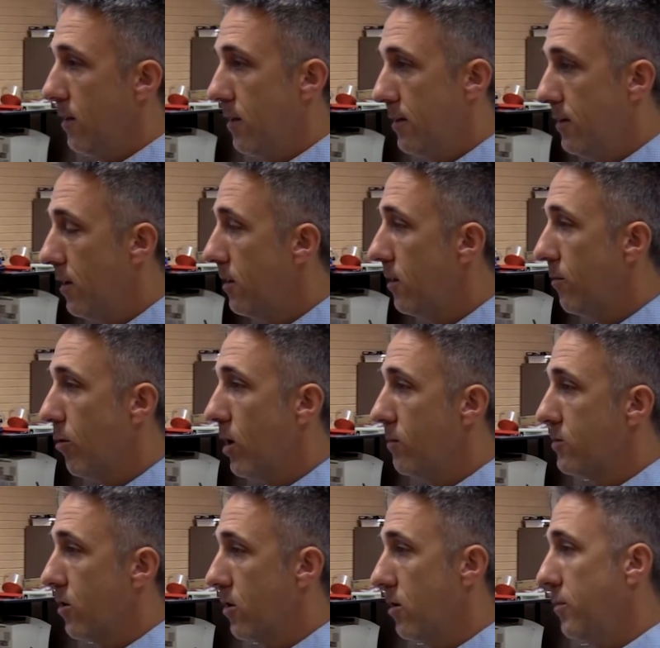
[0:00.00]
None of the
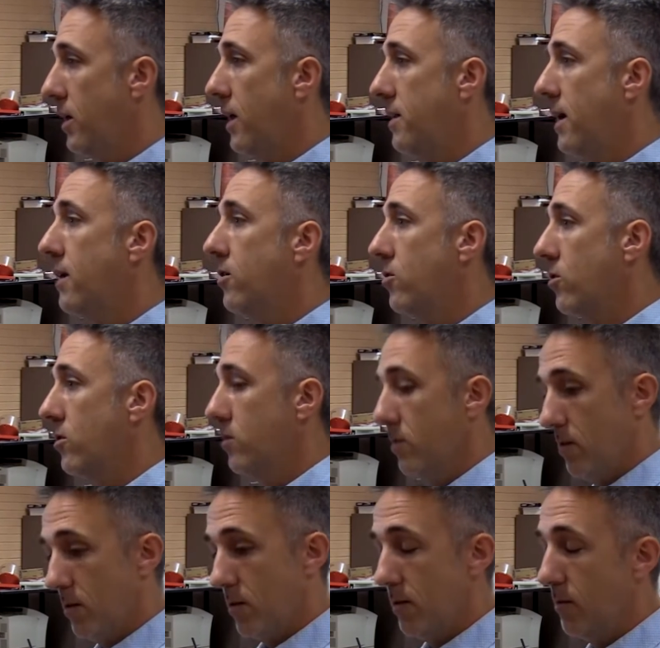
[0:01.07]
problems are going to be identical,
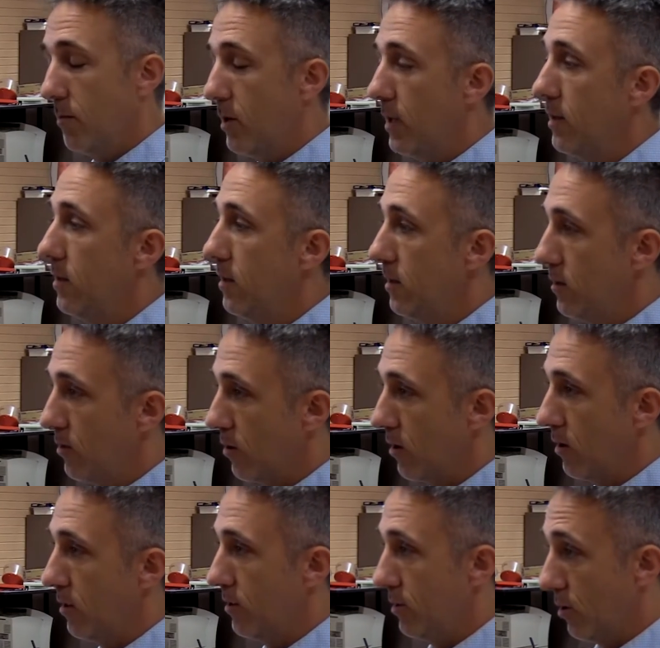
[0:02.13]
but
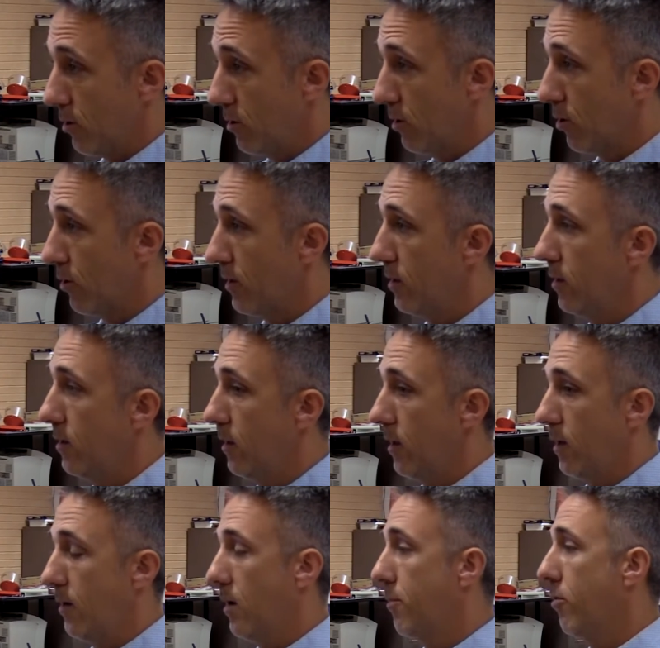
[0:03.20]
you're learning
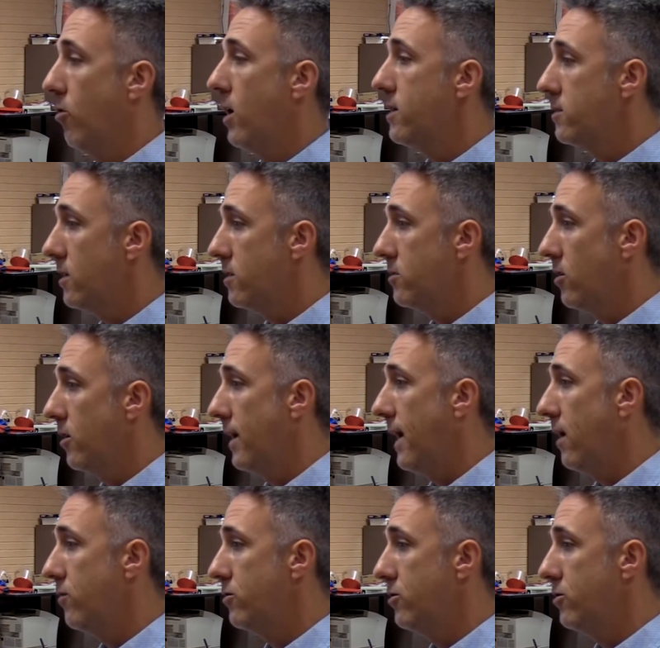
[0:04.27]
a process on how